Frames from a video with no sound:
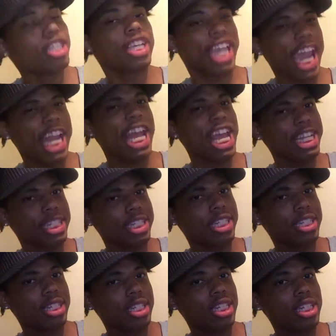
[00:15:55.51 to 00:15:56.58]
Get it?
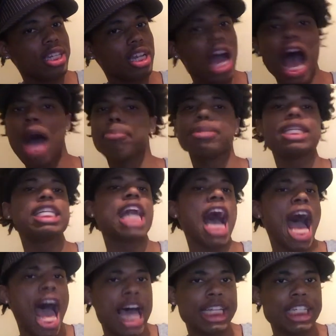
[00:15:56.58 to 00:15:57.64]
I'm
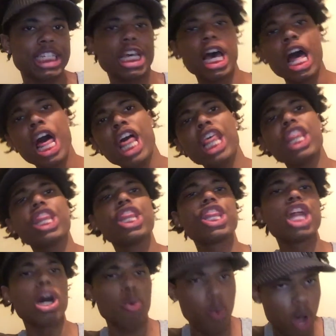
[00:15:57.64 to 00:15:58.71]
not
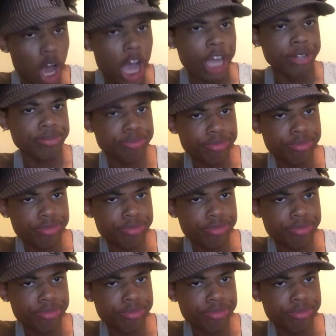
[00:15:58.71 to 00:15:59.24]
the one.